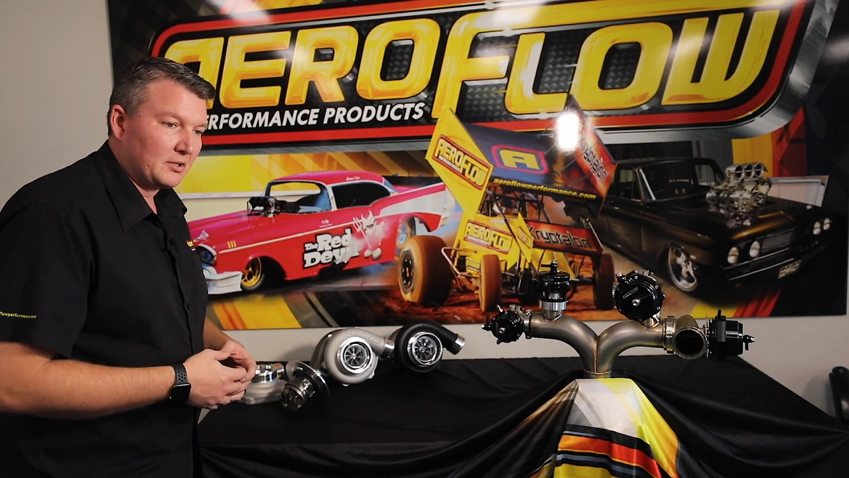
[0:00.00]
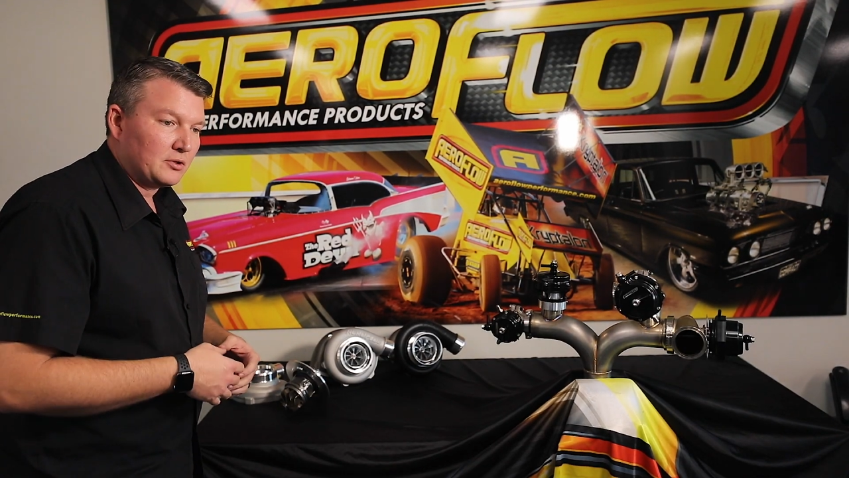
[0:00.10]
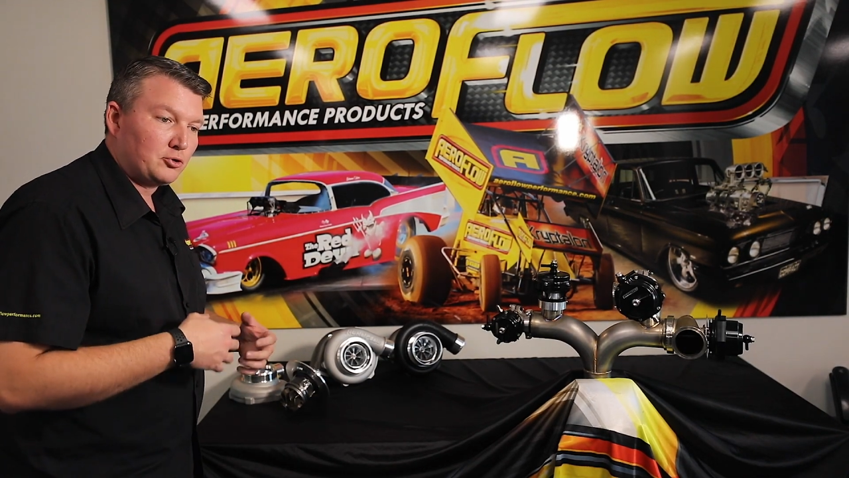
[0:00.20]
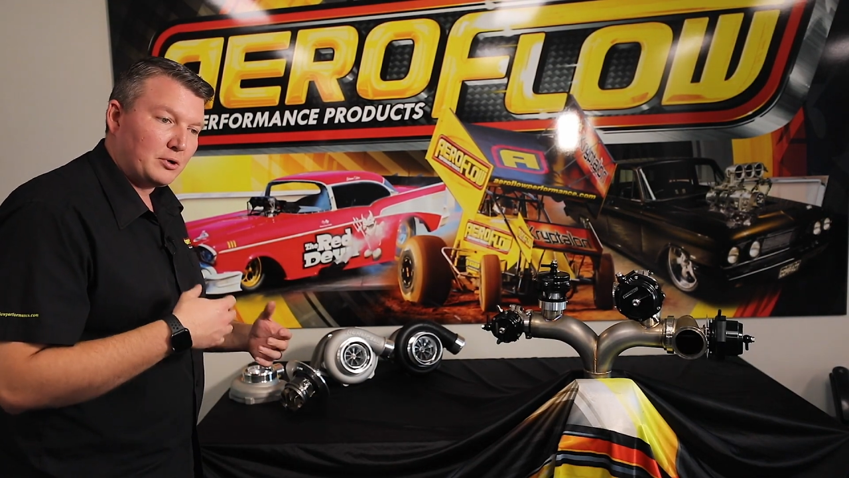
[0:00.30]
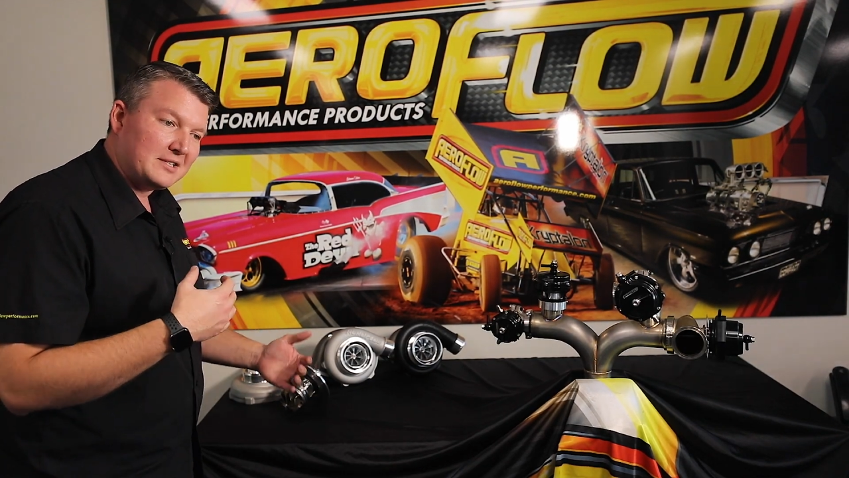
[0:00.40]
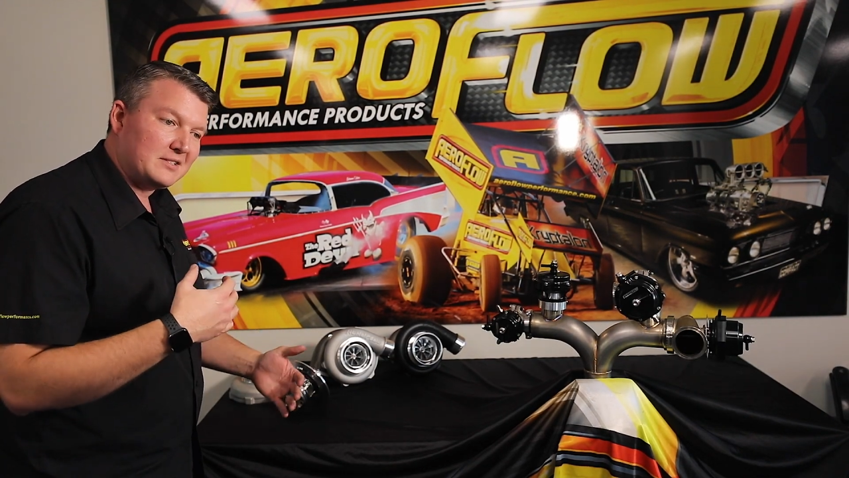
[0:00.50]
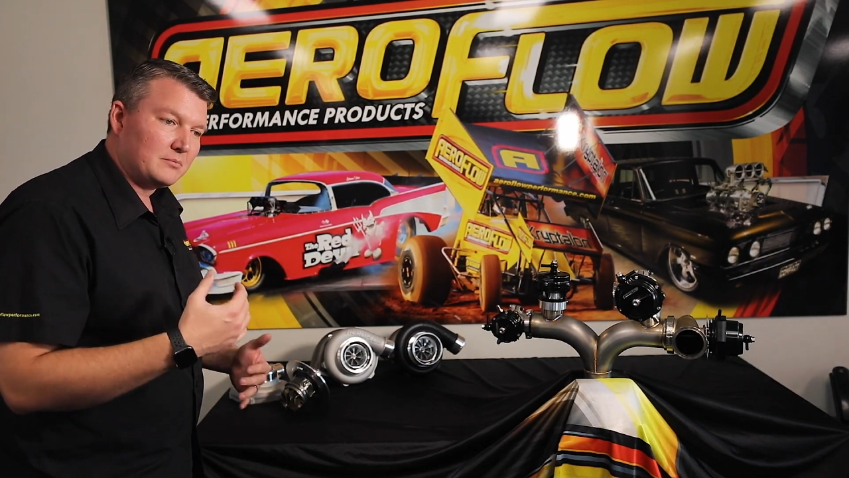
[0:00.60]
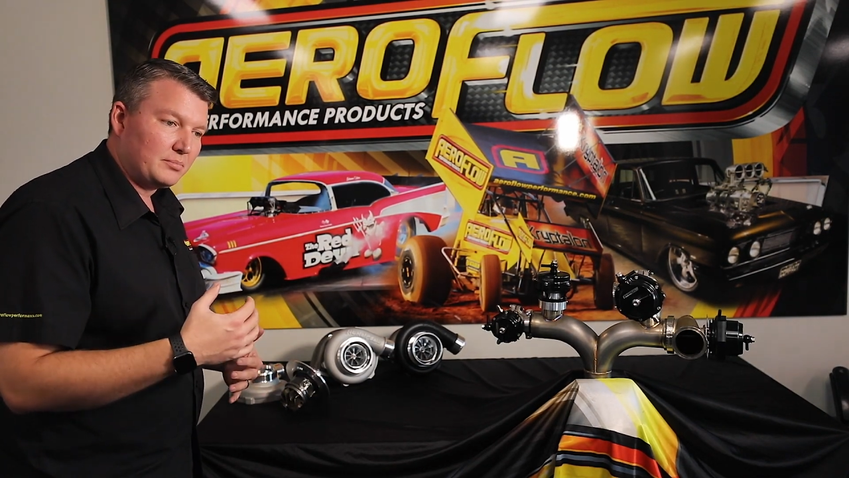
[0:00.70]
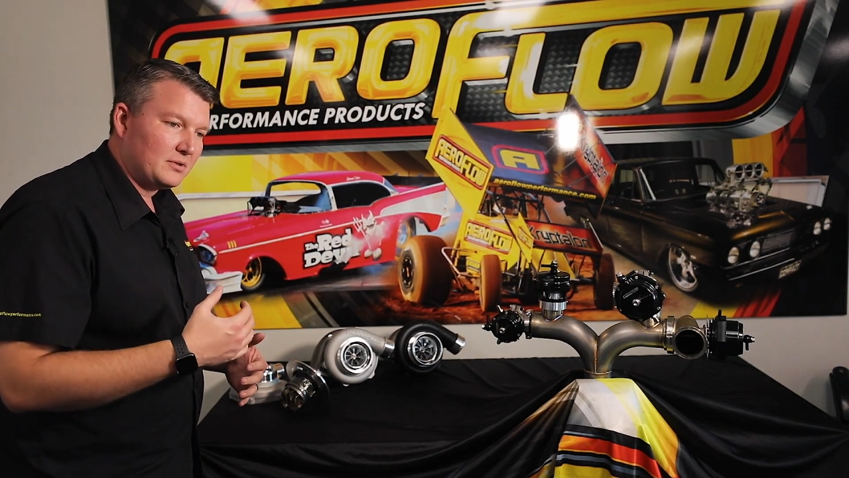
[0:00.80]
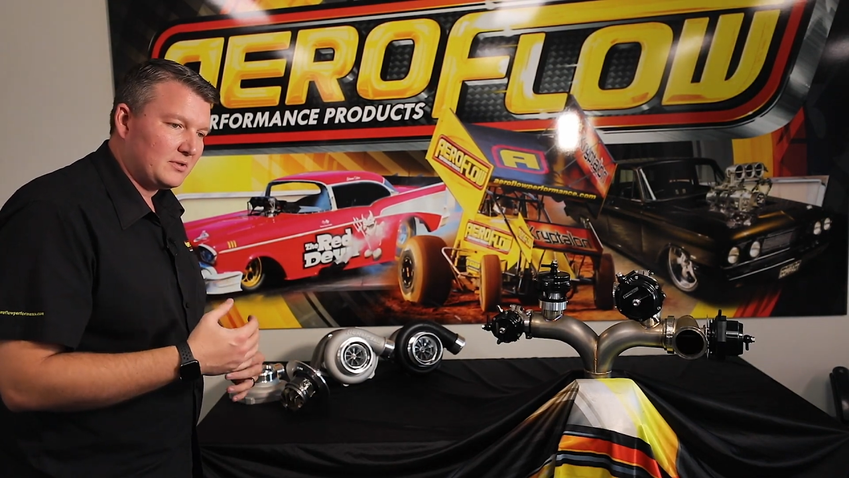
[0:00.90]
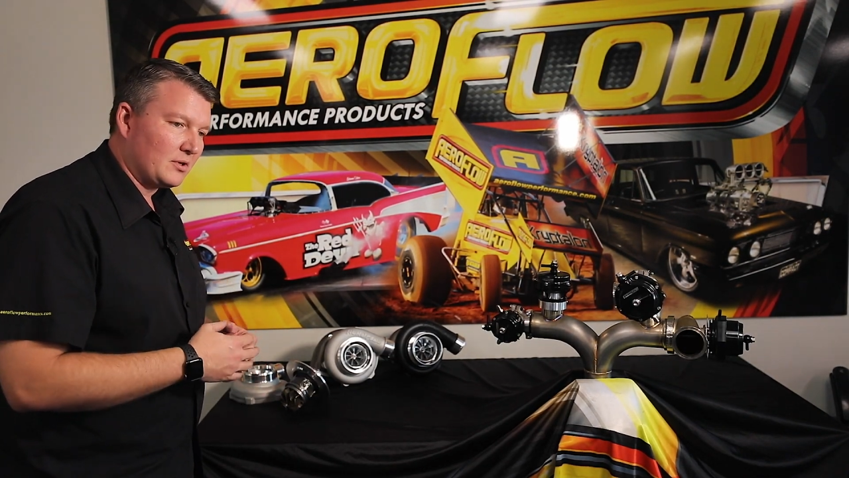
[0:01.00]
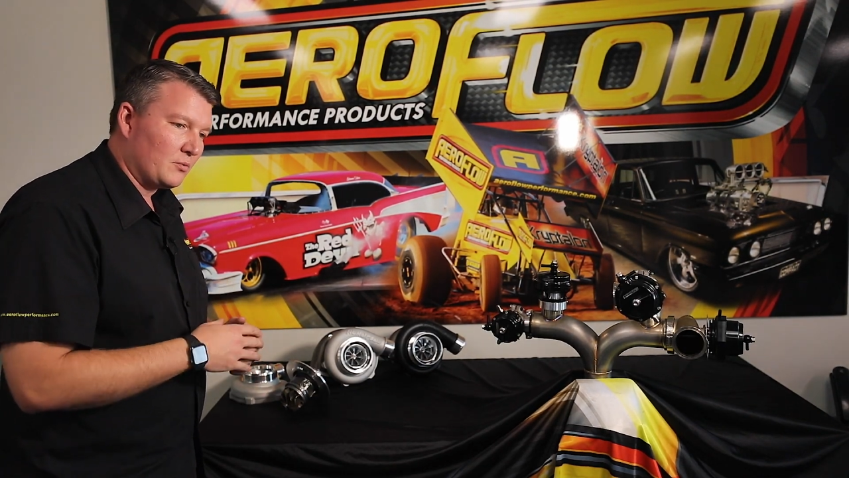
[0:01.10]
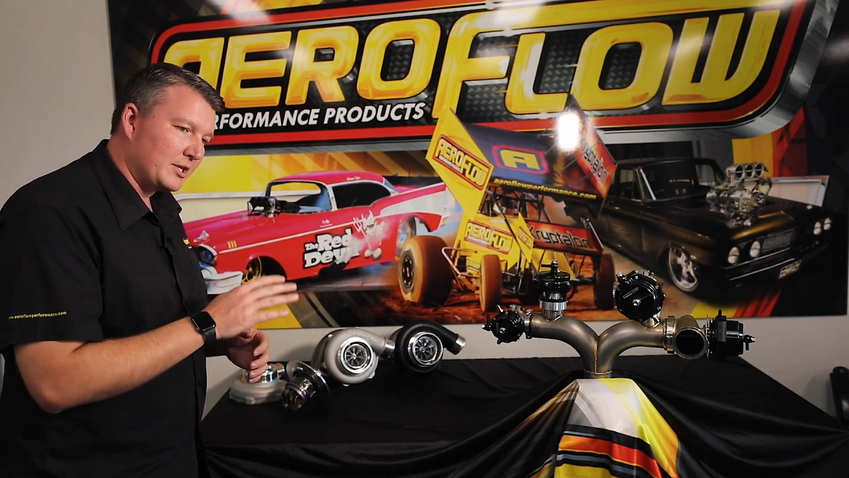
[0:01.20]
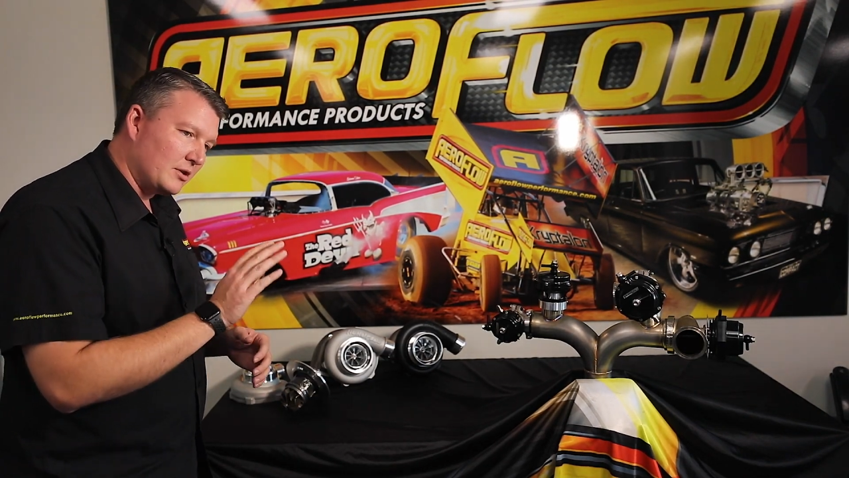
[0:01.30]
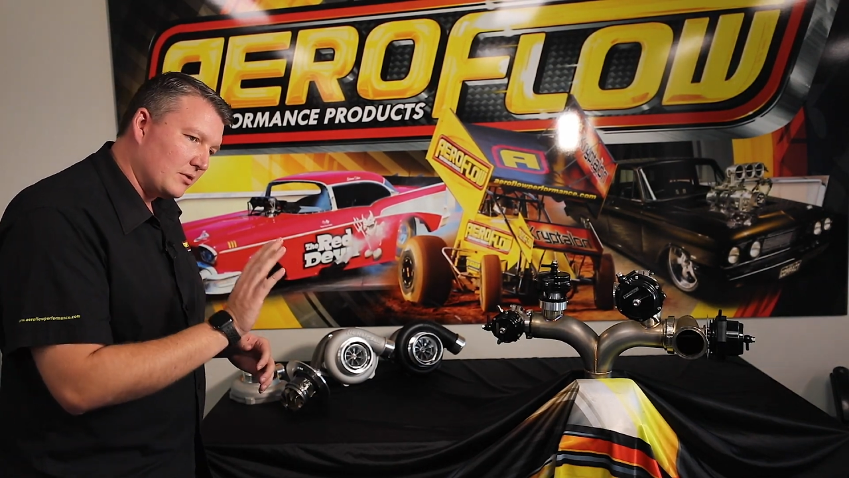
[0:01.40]
So transient boost, so
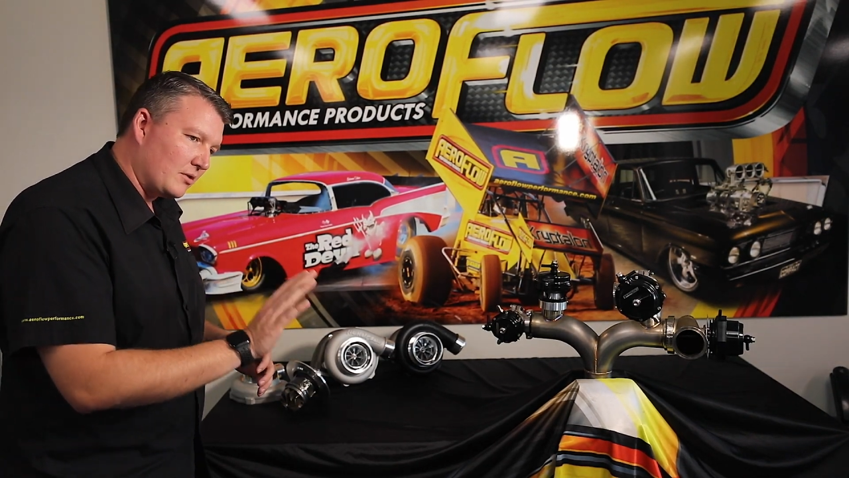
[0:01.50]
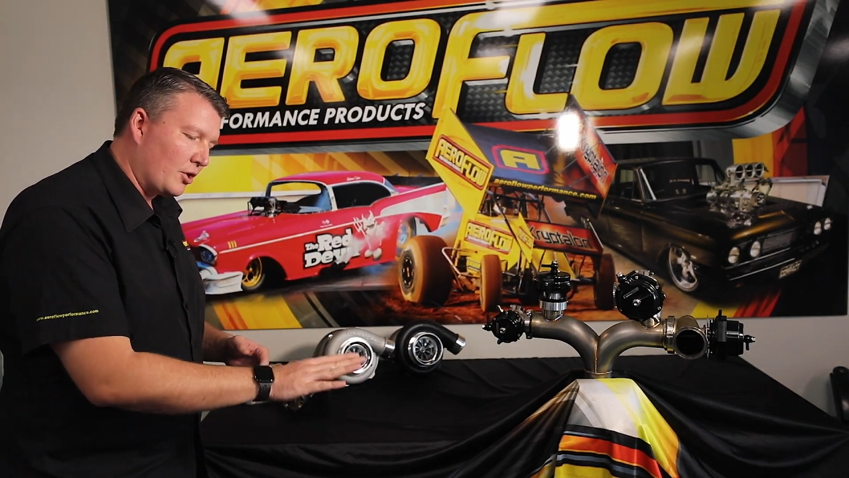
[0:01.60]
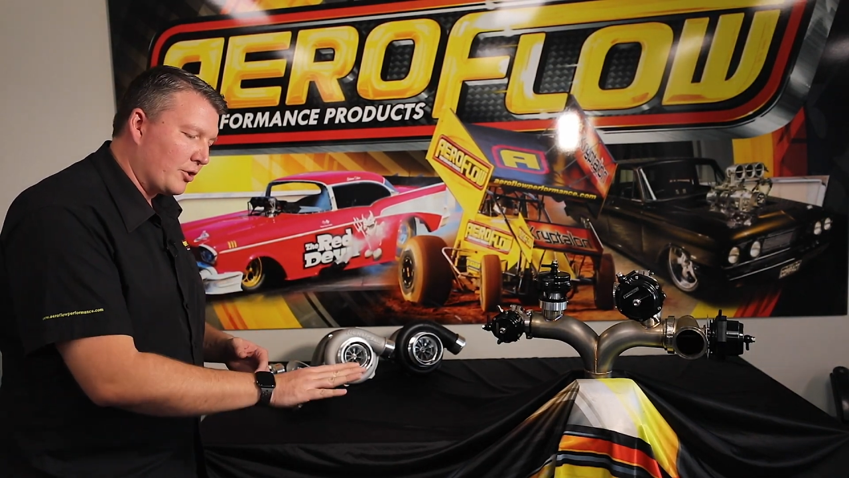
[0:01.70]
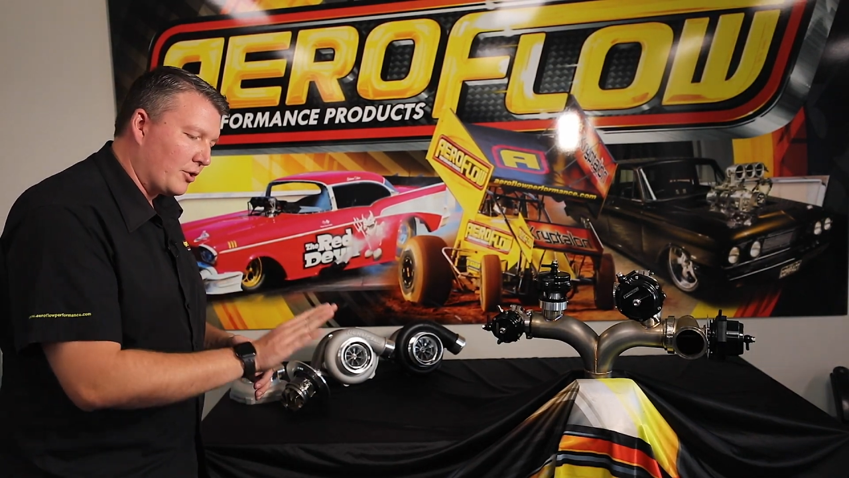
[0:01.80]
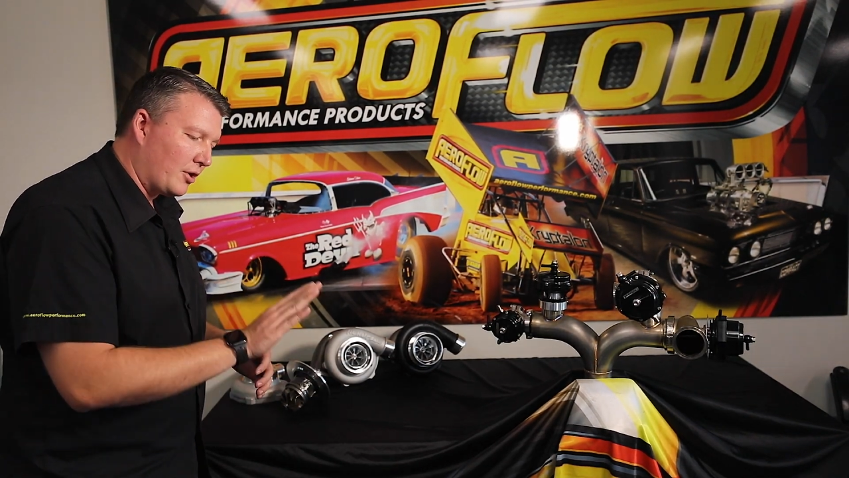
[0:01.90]
when you're on and